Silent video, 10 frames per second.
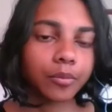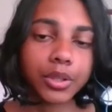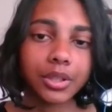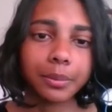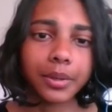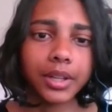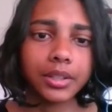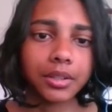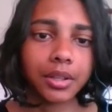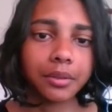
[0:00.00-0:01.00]
But she prides
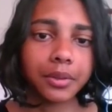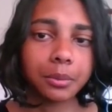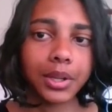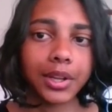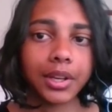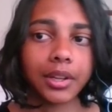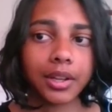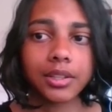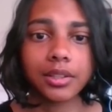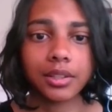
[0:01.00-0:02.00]
herself in being a
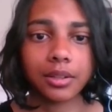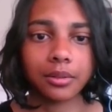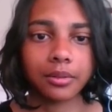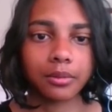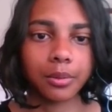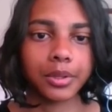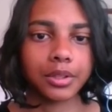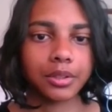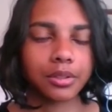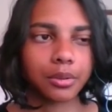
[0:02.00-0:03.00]
nasty
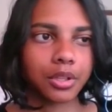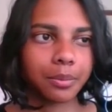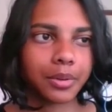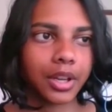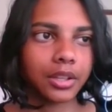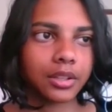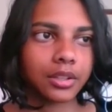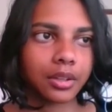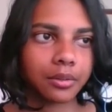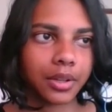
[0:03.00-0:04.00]
woman, so she prides
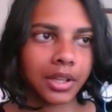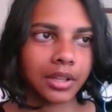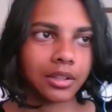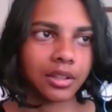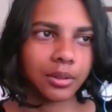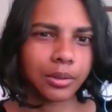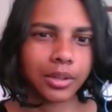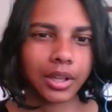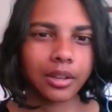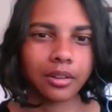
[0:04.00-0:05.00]
herself in
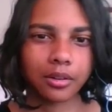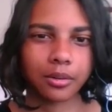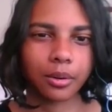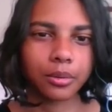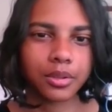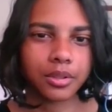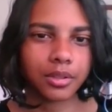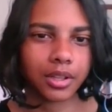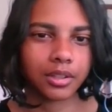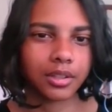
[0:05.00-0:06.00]
looking gross,
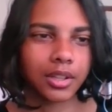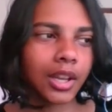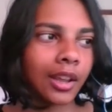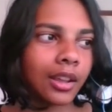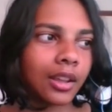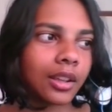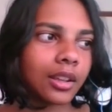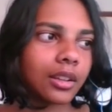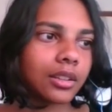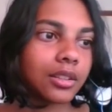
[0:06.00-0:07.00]
and
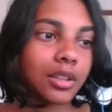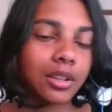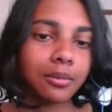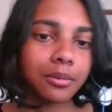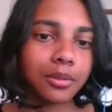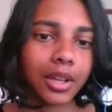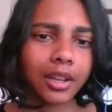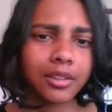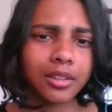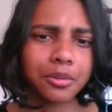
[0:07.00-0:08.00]
she
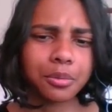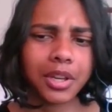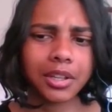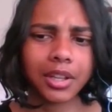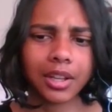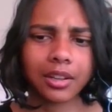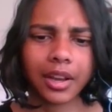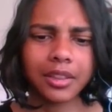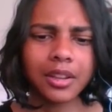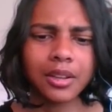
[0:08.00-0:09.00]
has this weird, like,
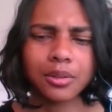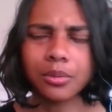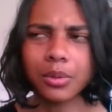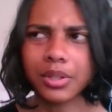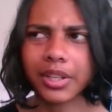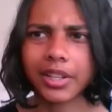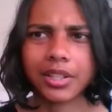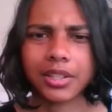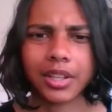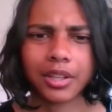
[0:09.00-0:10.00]
I think it's almost like a
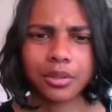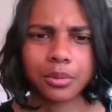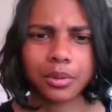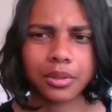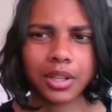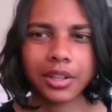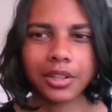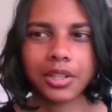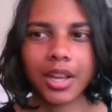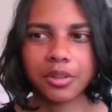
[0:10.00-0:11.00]
sexual thing, like
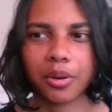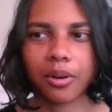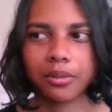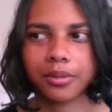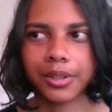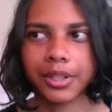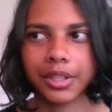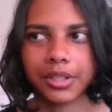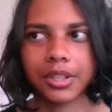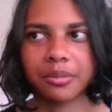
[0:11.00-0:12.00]
she gets off on
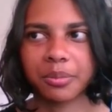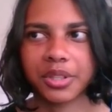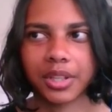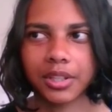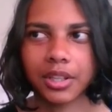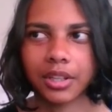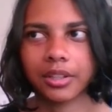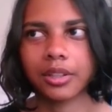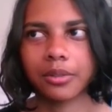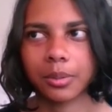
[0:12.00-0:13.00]
the idea of presenting
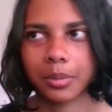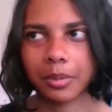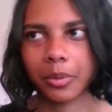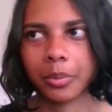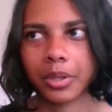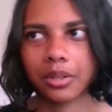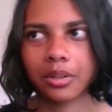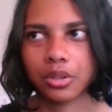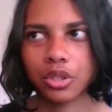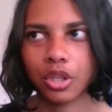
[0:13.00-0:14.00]
herself to people
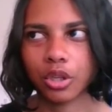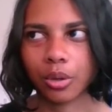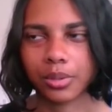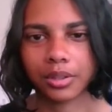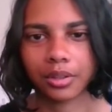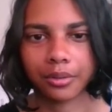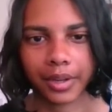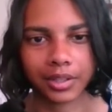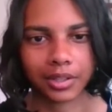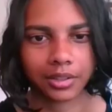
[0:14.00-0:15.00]
because she knows that they'll
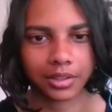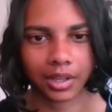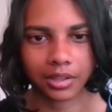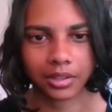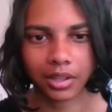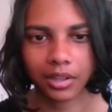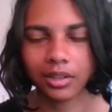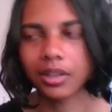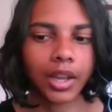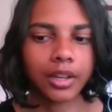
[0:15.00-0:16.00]
find her disgusting.
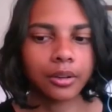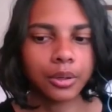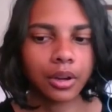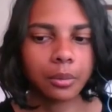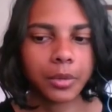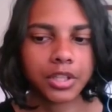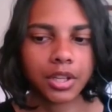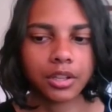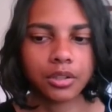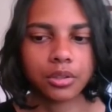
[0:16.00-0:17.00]
I don't know how much
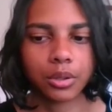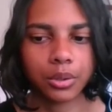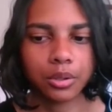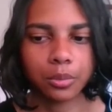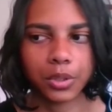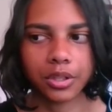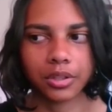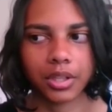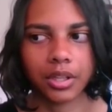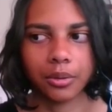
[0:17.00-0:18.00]
I can show you
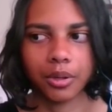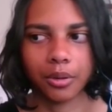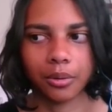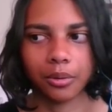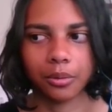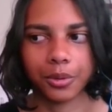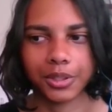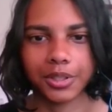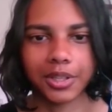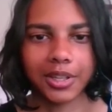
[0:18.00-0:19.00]
because I don't know
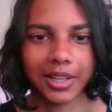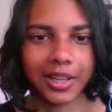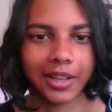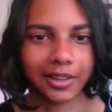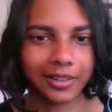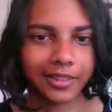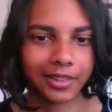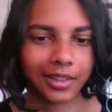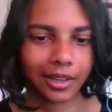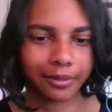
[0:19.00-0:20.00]
what's gonna get,
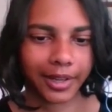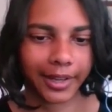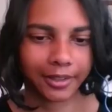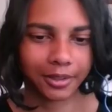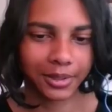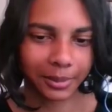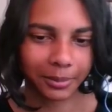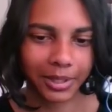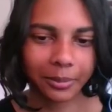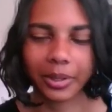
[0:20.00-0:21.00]
like, flagged or
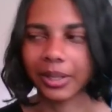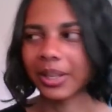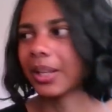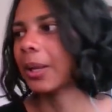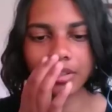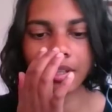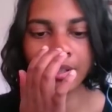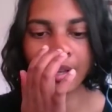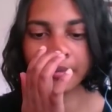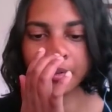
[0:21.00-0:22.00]
something, but she
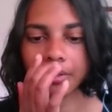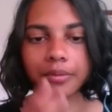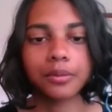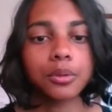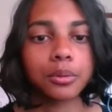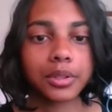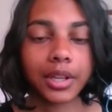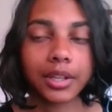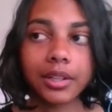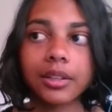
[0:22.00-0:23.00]
does have a lot of nudes,
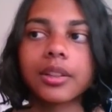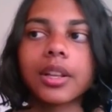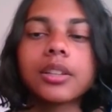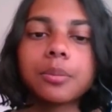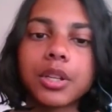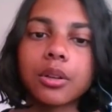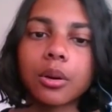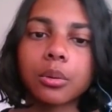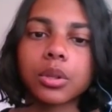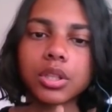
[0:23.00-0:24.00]
and let it be
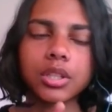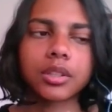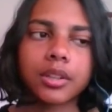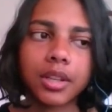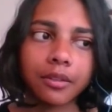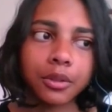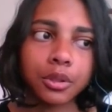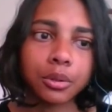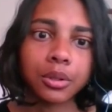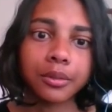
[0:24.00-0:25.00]
known, she does have a
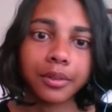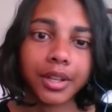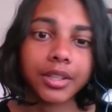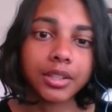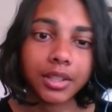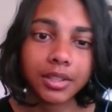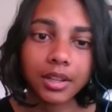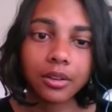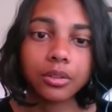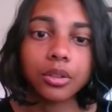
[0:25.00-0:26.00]
nude of her
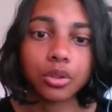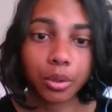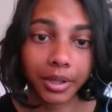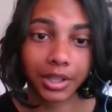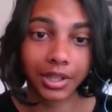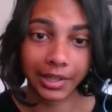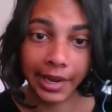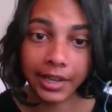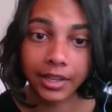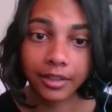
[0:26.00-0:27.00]
sitting on the toilet
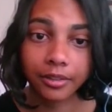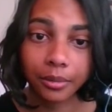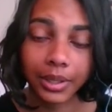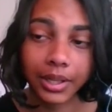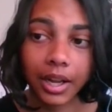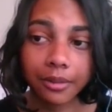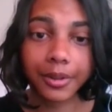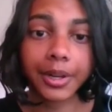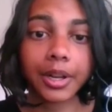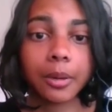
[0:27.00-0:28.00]
naked while
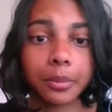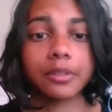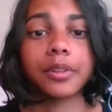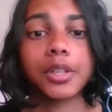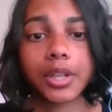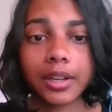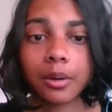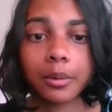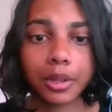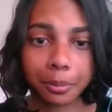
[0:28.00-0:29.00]
covering up her
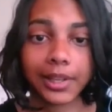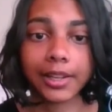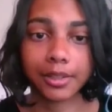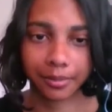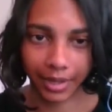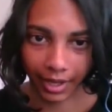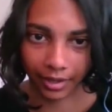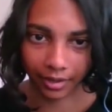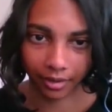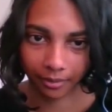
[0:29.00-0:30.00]
vagina with a plate of
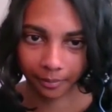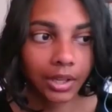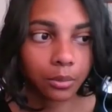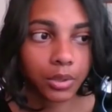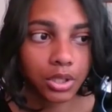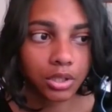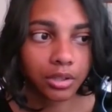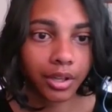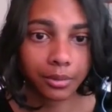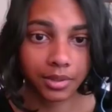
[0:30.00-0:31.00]
cake. I
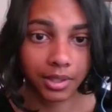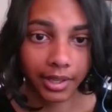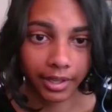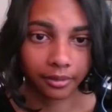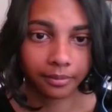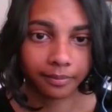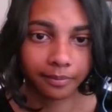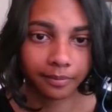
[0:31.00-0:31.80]
wish I was lying.